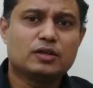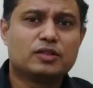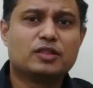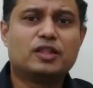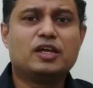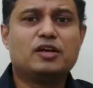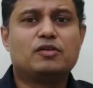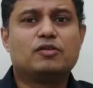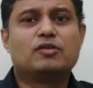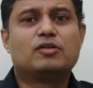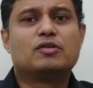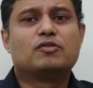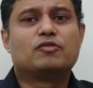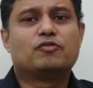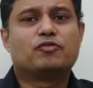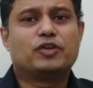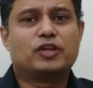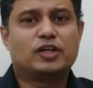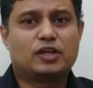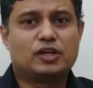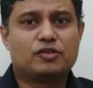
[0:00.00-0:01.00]
Then
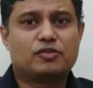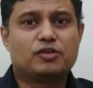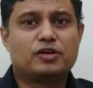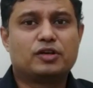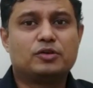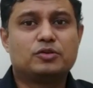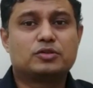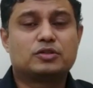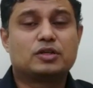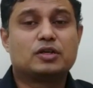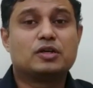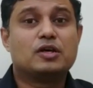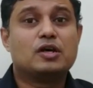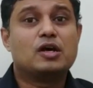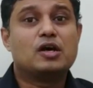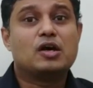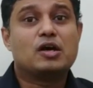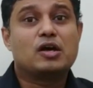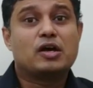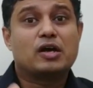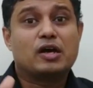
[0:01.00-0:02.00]
FIDIC introduced,
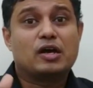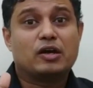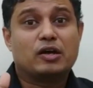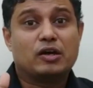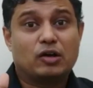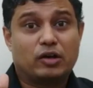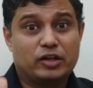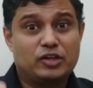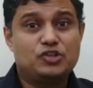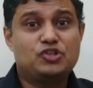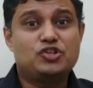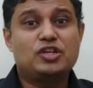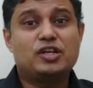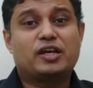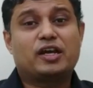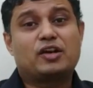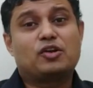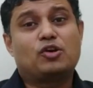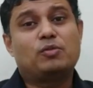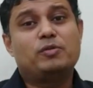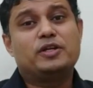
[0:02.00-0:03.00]
engineer
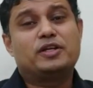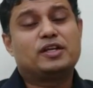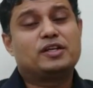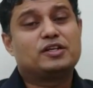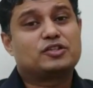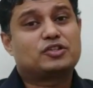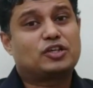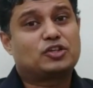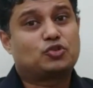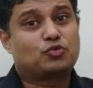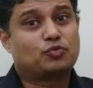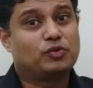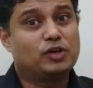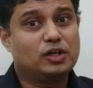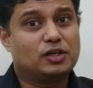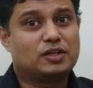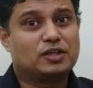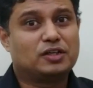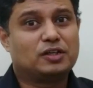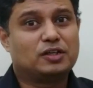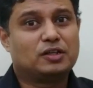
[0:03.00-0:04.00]
can omit any such
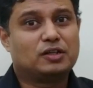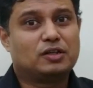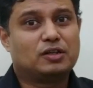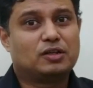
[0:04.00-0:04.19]
work,